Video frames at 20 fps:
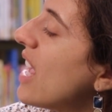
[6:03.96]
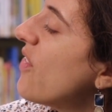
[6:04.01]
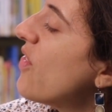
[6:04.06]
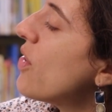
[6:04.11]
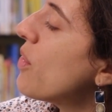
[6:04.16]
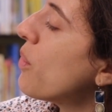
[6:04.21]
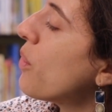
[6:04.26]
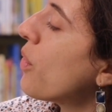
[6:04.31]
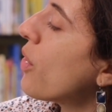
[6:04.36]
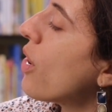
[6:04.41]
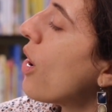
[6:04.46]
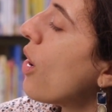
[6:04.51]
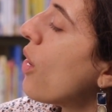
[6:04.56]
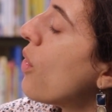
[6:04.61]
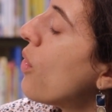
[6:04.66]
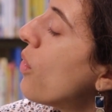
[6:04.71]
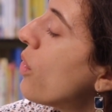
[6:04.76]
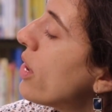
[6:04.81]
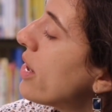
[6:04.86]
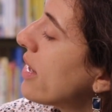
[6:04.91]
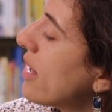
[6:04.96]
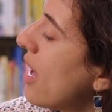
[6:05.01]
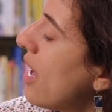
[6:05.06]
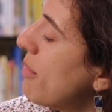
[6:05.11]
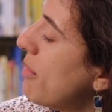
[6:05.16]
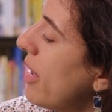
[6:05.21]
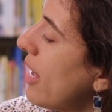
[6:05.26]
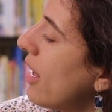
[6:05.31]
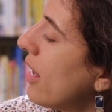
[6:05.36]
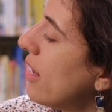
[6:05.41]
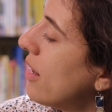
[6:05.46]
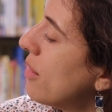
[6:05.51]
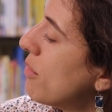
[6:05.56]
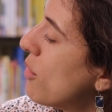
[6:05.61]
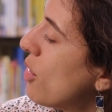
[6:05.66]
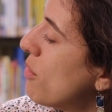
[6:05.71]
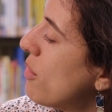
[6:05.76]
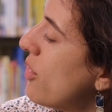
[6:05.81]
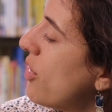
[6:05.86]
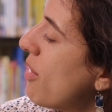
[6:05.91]
it were a horn coming,"
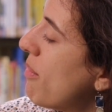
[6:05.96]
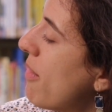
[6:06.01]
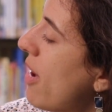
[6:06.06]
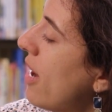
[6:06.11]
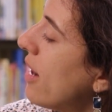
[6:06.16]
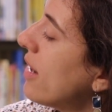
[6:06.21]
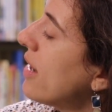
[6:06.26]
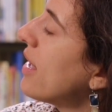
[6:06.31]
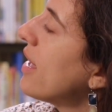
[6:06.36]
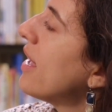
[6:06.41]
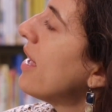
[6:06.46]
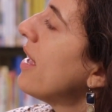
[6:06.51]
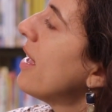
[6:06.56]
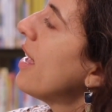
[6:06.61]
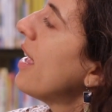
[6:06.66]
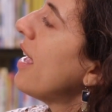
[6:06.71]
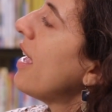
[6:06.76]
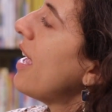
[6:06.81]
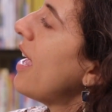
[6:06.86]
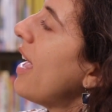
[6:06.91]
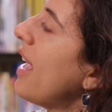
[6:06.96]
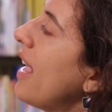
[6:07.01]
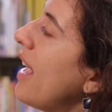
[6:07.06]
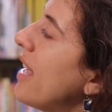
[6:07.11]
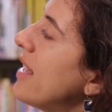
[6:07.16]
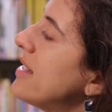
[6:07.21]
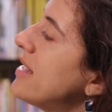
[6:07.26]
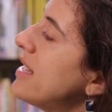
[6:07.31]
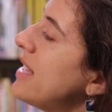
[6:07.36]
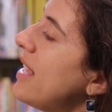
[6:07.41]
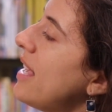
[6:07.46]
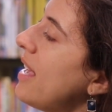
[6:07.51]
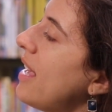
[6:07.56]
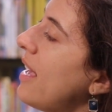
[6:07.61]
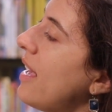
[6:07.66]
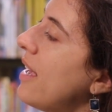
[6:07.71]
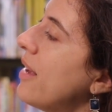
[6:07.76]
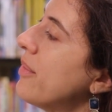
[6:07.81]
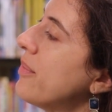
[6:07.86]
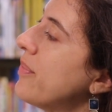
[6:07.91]
murmured the monk. And
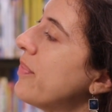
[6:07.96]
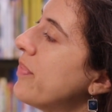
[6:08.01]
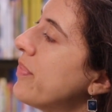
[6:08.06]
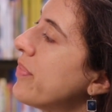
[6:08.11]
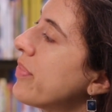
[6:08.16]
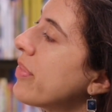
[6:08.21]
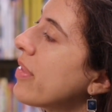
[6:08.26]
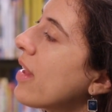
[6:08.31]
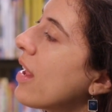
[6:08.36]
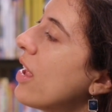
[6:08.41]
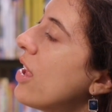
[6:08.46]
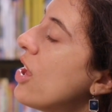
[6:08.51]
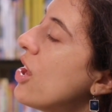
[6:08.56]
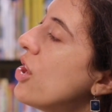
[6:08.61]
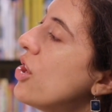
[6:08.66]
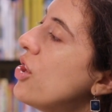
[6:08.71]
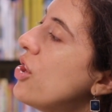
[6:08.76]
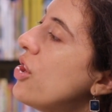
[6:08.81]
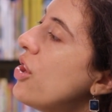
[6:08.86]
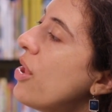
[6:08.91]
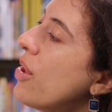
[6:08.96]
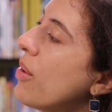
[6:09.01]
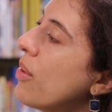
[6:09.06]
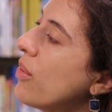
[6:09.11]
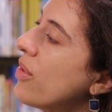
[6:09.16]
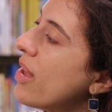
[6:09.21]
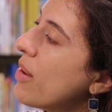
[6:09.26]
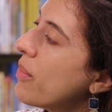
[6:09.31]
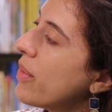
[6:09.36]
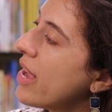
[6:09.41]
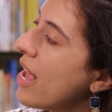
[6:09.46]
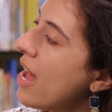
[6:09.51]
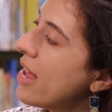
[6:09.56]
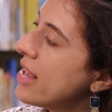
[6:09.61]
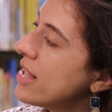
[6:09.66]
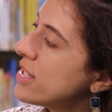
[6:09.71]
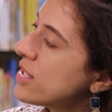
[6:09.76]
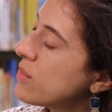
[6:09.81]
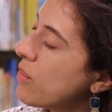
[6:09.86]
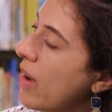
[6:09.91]
he knew that
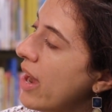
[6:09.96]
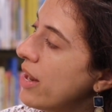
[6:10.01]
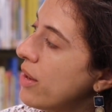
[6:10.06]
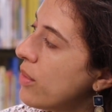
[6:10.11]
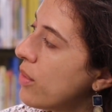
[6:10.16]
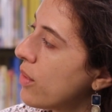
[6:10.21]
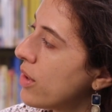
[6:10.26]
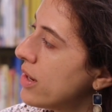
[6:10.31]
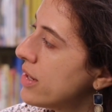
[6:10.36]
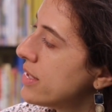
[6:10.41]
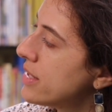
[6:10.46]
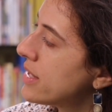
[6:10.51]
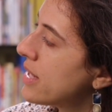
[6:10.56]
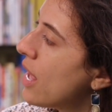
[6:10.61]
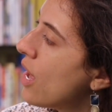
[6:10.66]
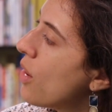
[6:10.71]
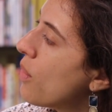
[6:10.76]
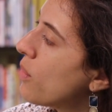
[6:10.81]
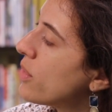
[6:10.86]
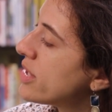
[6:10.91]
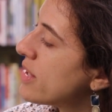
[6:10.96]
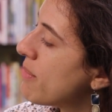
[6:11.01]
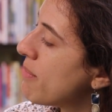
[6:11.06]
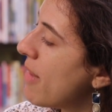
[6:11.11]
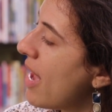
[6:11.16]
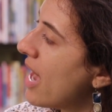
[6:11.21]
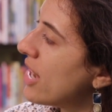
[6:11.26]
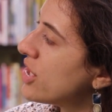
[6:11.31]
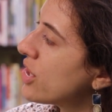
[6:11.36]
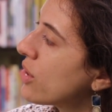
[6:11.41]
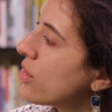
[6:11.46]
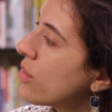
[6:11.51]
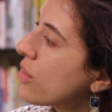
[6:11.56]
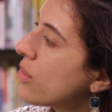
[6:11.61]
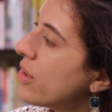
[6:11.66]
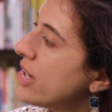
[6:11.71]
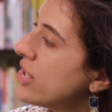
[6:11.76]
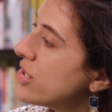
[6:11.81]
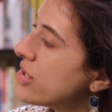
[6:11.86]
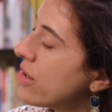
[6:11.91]
Rhiannon's white horse was a magical
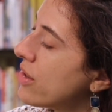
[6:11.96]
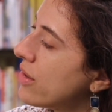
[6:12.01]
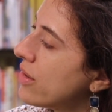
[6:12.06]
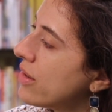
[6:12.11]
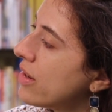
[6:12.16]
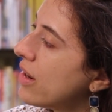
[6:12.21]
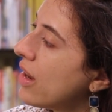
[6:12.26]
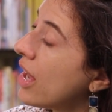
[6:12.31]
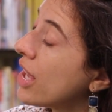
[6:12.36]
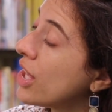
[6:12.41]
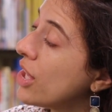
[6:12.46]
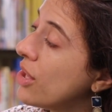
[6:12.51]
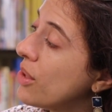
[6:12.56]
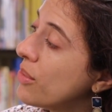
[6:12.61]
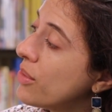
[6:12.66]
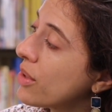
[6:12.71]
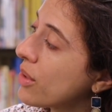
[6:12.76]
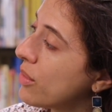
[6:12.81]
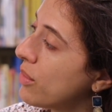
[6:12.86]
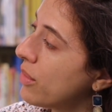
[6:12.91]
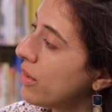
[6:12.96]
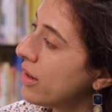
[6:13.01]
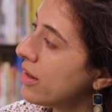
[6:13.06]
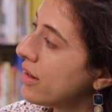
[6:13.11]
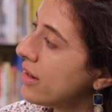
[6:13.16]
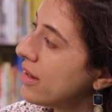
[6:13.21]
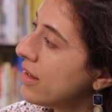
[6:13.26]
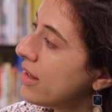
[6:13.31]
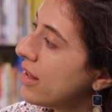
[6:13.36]
creature, a unicorn.